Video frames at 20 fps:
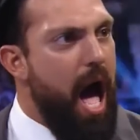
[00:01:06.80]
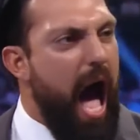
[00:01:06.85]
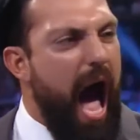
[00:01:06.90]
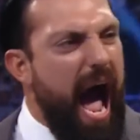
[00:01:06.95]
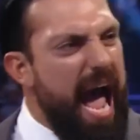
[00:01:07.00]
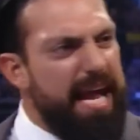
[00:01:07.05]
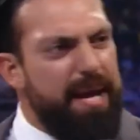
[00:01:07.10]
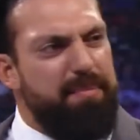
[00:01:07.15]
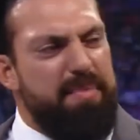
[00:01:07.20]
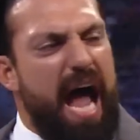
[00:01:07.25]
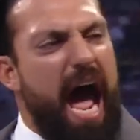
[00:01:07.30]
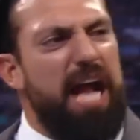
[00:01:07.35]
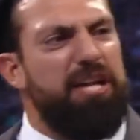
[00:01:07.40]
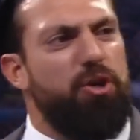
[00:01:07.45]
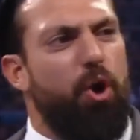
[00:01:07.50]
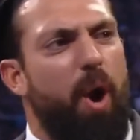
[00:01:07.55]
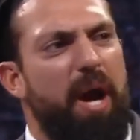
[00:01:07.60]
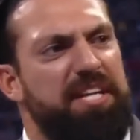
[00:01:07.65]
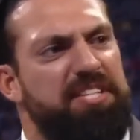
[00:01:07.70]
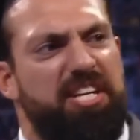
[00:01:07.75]
I am not
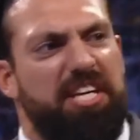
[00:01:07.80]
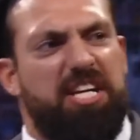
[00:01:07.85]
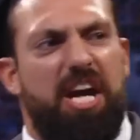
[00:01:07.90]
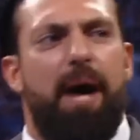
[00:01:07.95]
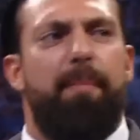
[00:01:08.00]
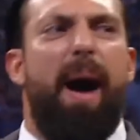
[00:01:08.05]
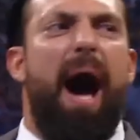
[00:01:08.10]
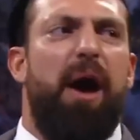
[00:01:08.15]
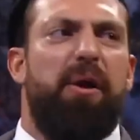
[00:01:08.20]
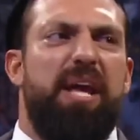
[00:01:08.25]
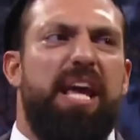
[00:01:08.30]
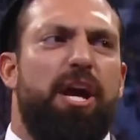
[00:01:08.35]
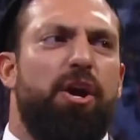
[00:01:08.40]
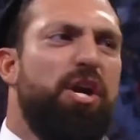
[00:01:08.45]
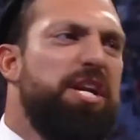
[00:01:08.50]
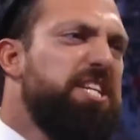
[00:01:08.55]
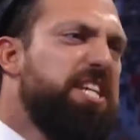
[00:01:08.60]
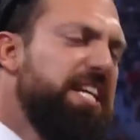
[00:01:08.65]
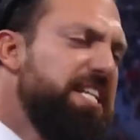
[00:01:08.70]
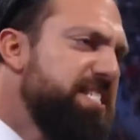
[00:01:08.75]
going to come out here
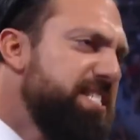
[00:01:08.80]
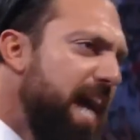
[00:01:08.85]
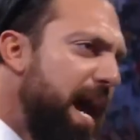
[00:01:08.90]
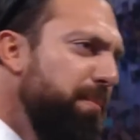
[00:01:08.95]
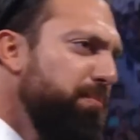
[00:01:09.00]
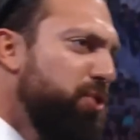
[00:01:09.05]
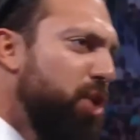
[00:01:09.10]
and condemn